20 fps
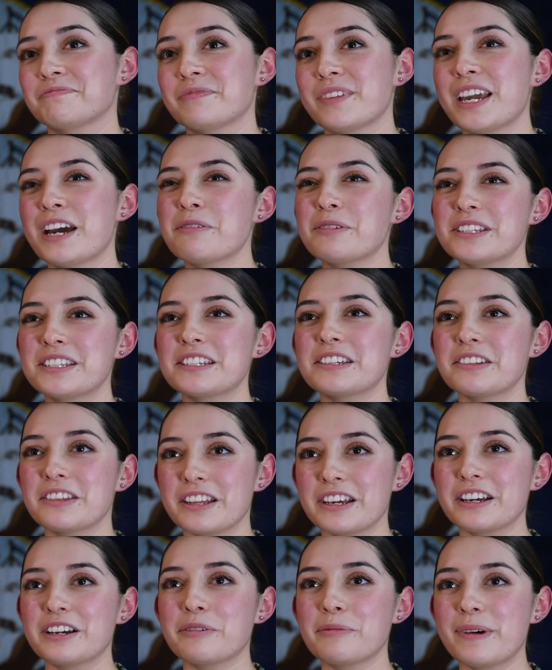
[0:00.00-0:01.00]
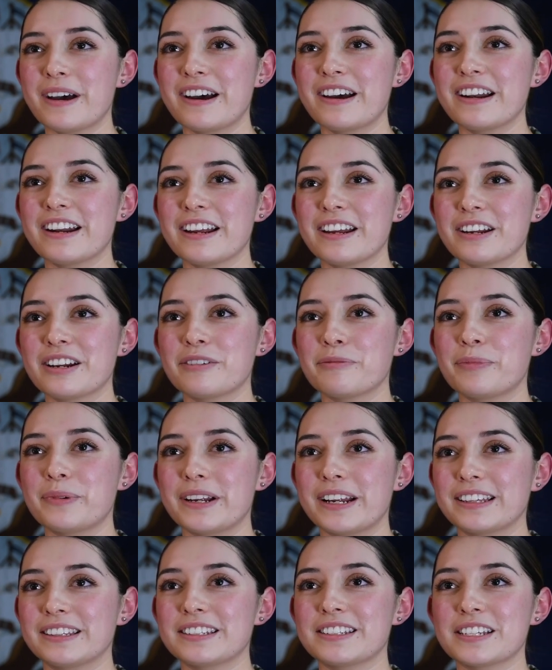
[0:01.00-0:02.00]
Yeah, we still think about it, but
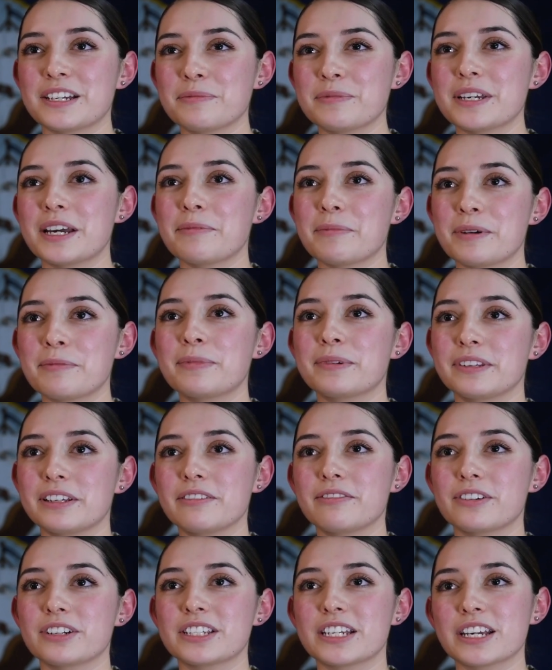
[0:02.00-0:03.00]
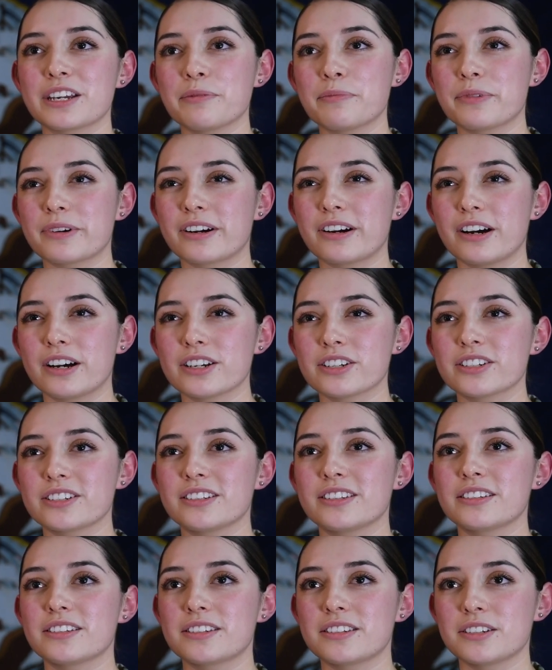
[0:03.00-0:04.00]
at the same time, I believe we're taking
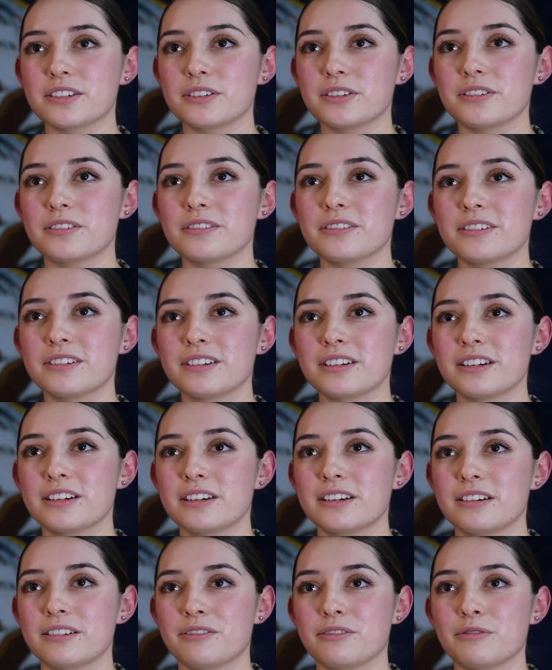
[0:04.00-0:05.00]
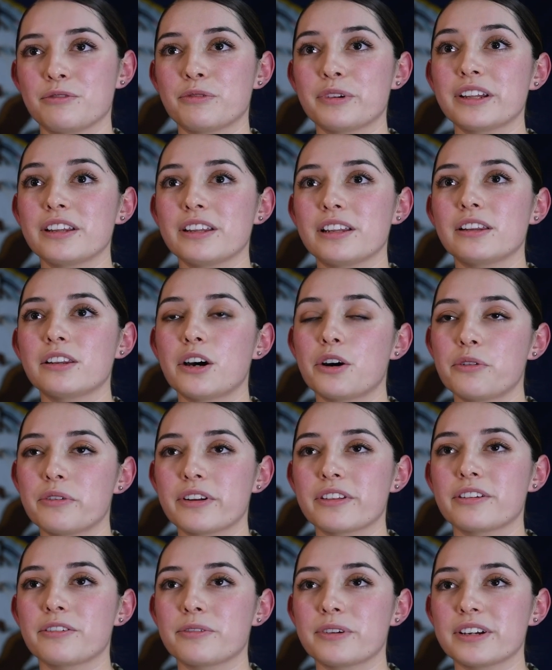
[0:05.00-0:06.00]
precautions to really
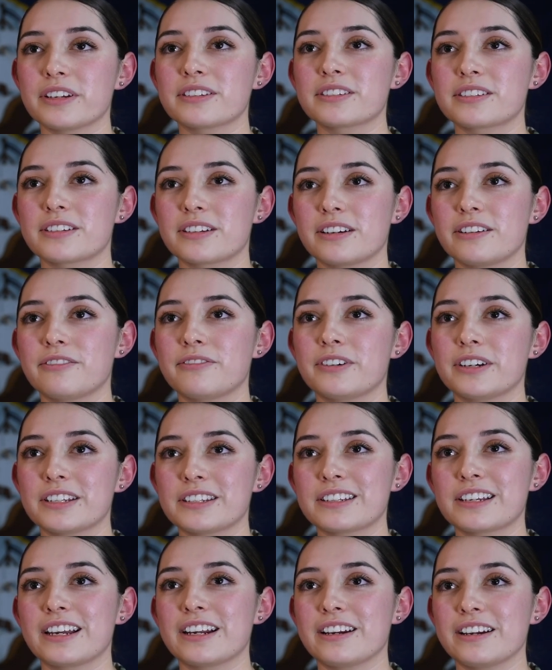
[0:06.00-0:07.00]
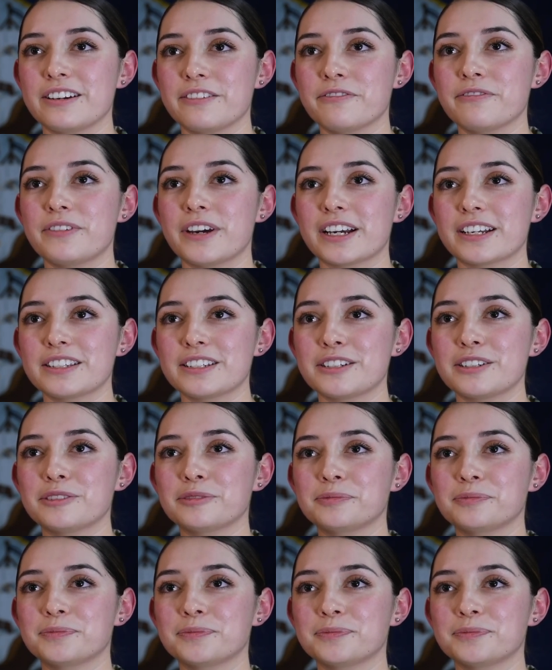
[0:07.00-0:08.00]
lower the risk of us getting infected.
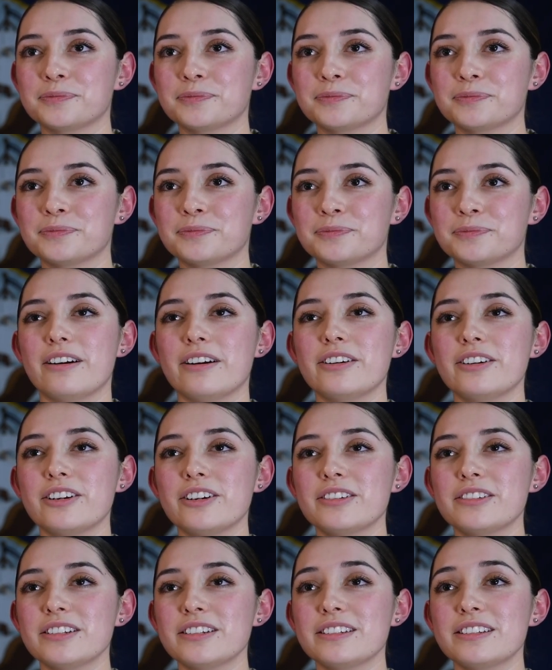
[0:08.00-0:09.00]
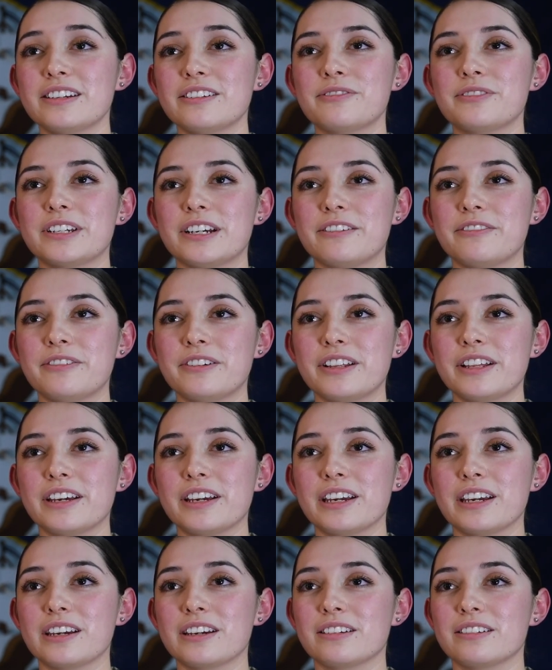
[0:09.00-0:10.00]
Our nurses have
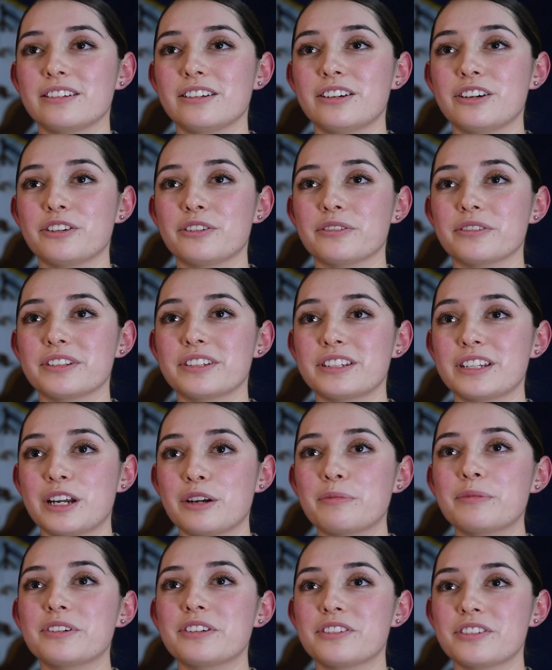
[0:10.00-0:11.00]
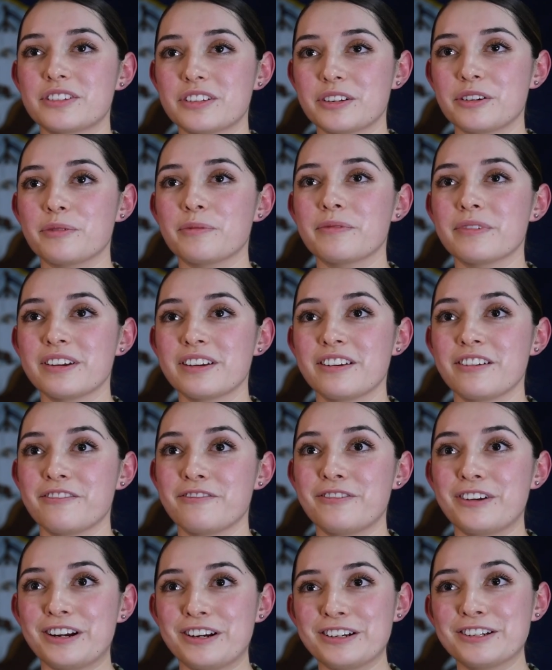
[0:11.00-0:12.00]
definitely, you know, established some
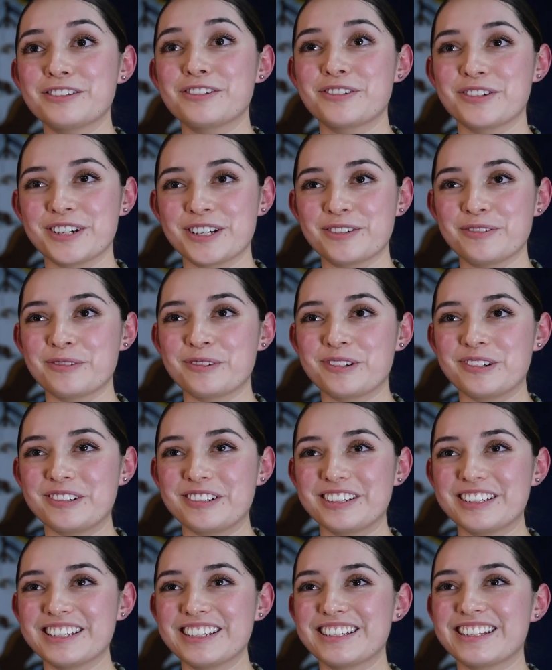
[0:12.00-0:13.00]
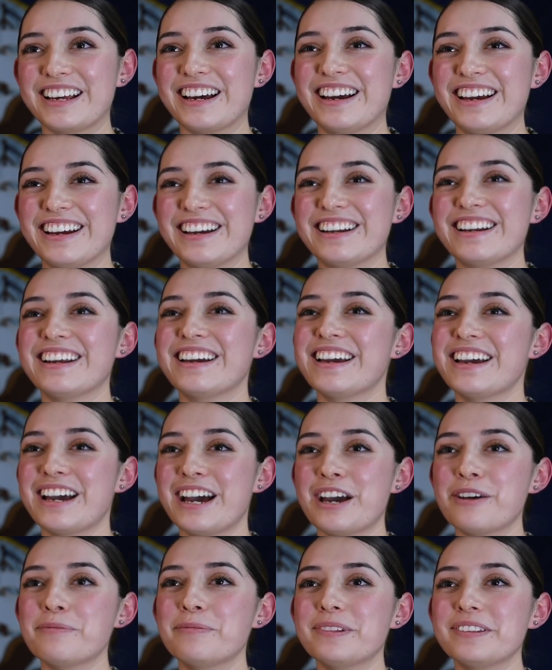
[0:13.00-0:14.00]
very strict rules that
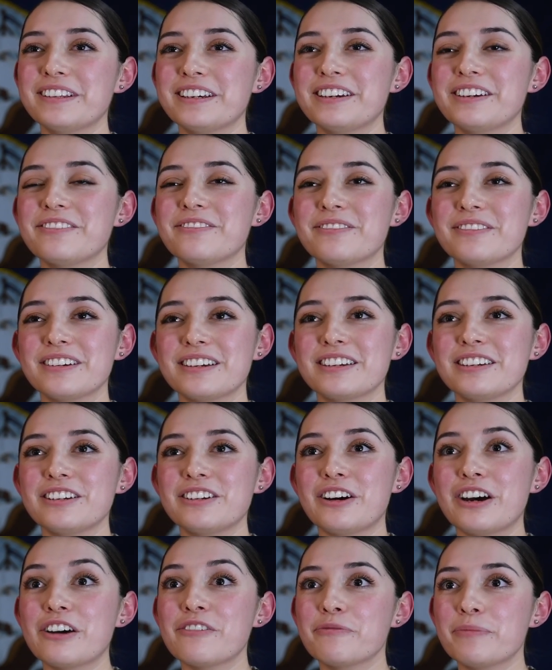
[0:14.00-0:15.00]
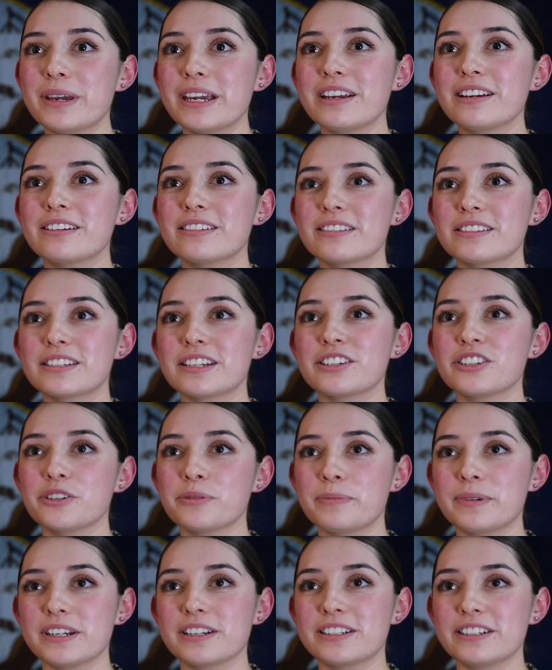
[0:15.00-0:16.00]
I believe, you know, have made such a
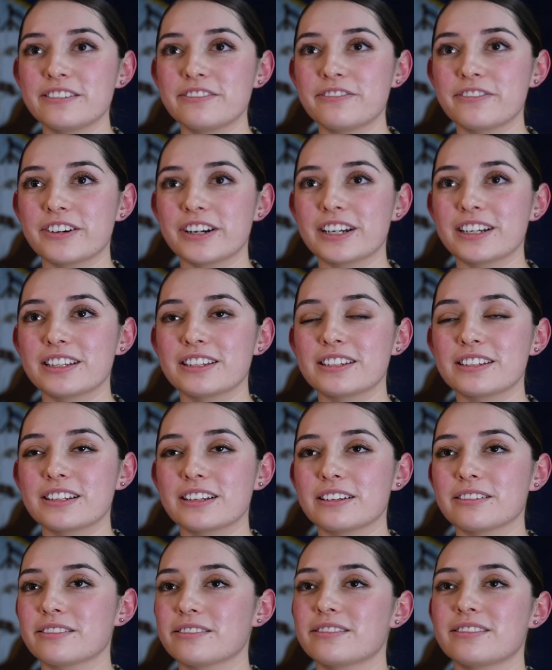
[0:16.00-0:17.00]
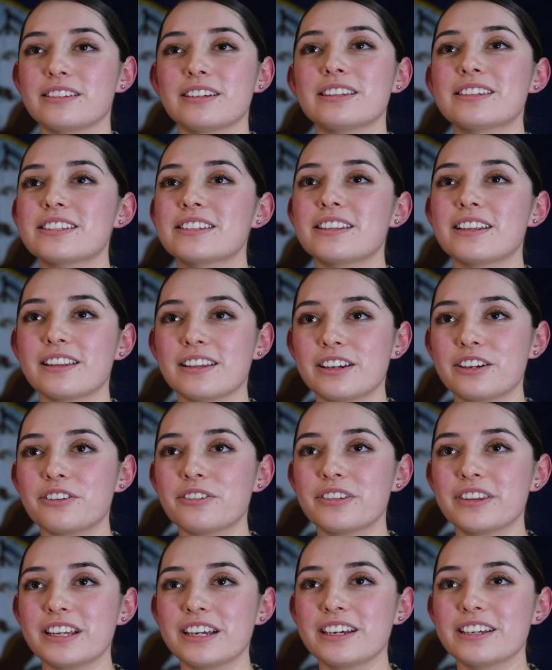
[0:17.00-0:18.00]
big difference. It's the
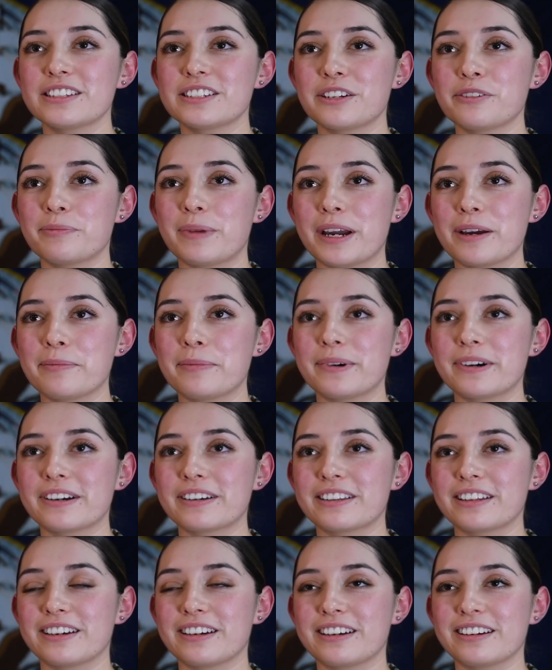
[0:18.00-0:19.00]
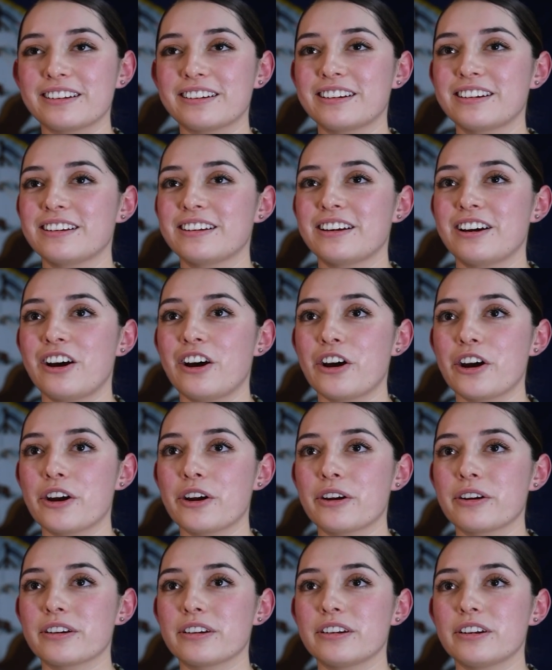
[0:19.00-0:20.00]
little things in my book that
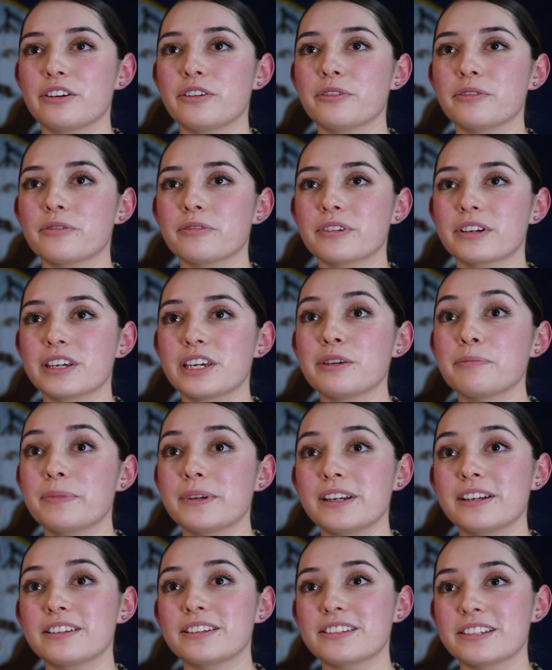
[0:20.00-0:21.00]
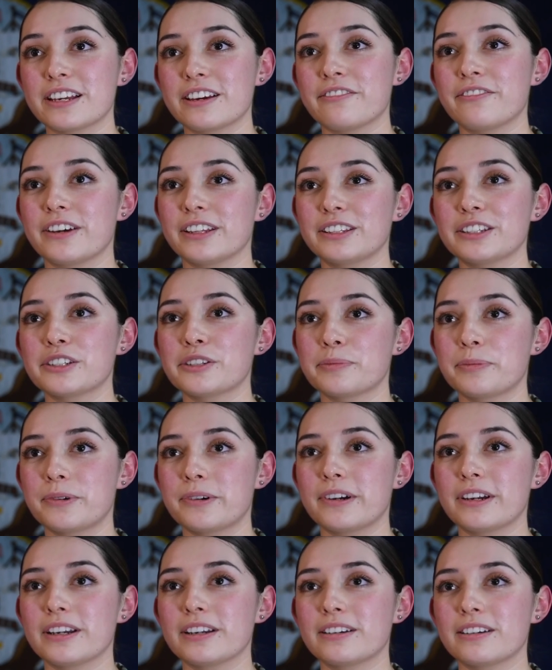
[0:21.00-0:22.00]
are, you know, keeping us safe at this
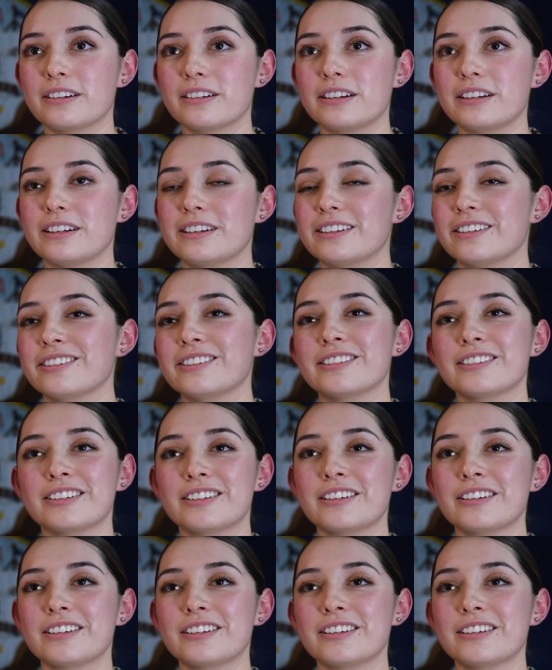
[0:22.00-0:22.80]
point, and